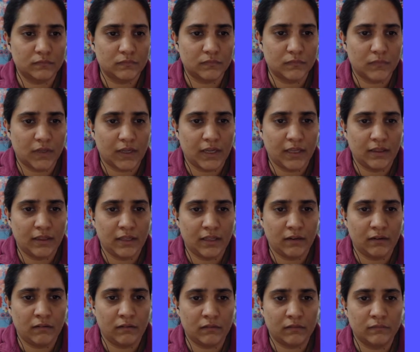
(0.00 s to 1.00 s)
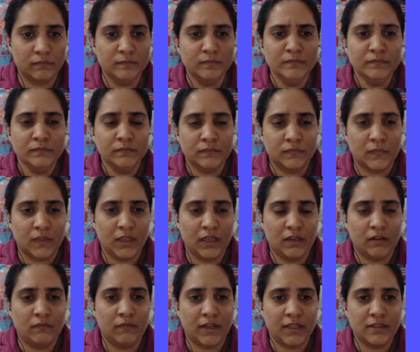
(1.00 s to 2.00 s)
and then
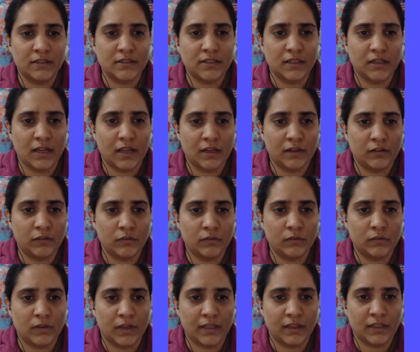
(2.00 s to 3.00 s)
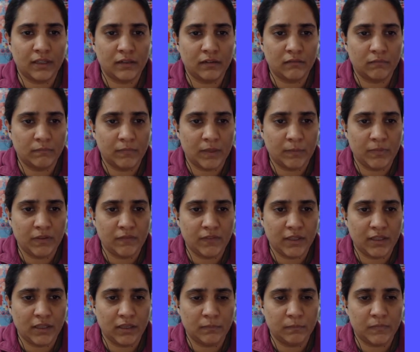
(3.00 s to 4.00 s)
in one scenario, and then maybe we
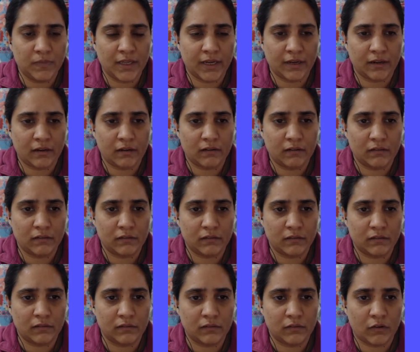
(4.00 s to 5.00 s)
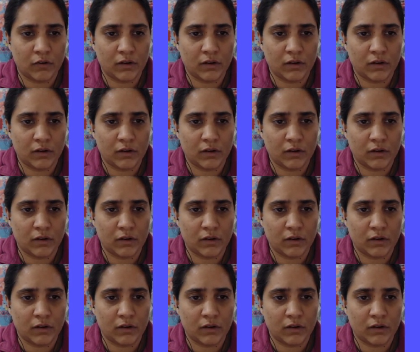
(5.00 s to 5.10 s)
keep that not